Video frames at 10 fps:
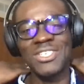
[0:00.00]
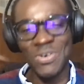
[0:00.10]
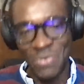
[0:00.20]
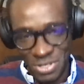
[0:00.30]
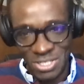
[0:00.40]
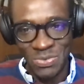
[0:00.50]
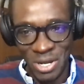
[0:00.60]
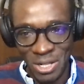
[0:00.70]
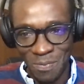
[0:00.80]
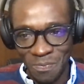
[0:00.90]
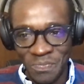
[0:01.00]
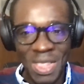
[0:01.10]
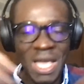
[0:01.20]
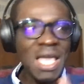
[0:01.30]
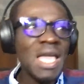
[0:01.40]
on its surface as well.
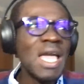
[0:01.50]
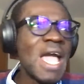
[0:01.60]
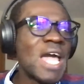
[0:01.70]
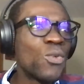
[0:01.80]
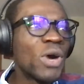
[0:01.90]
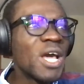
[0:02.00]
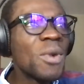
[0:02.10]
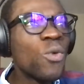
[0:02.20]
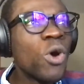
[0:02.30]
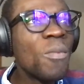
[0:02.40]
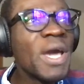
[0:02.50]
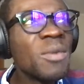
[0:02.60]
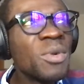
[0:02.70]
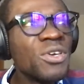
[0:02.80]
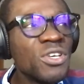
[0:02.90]
And what am what
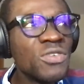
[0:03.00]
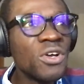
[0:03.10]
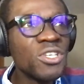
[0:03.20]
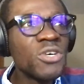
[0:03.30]
might it be useful?